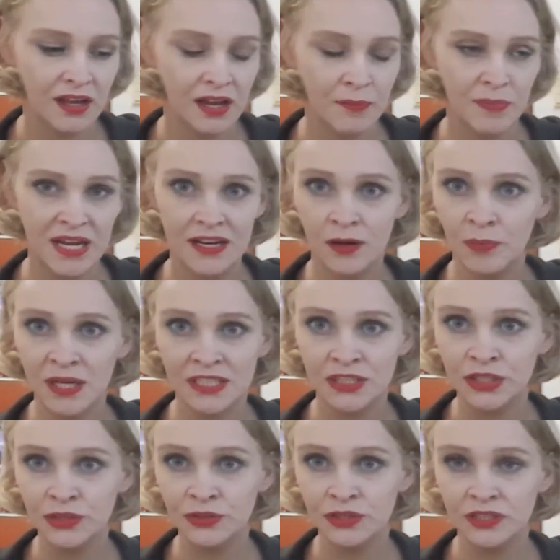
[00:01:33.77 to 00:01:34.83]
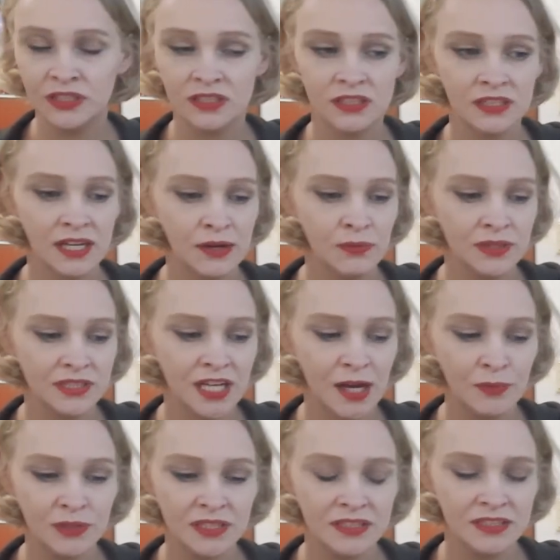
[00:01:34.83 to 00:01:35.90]
I made up excuses. Like one time
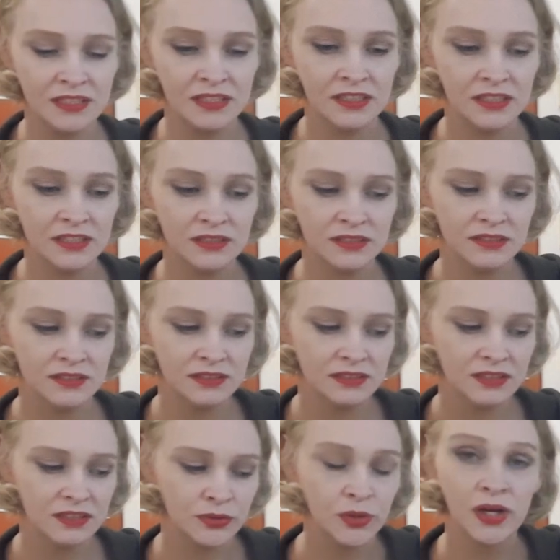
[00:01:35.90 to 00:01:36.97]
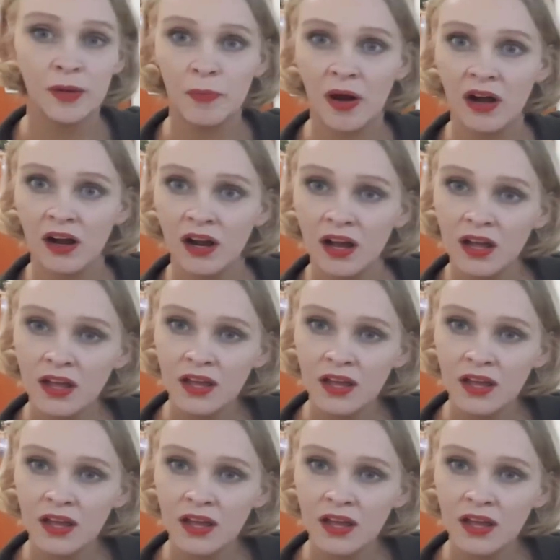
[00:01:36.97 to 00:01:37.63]
I was in the Noraebang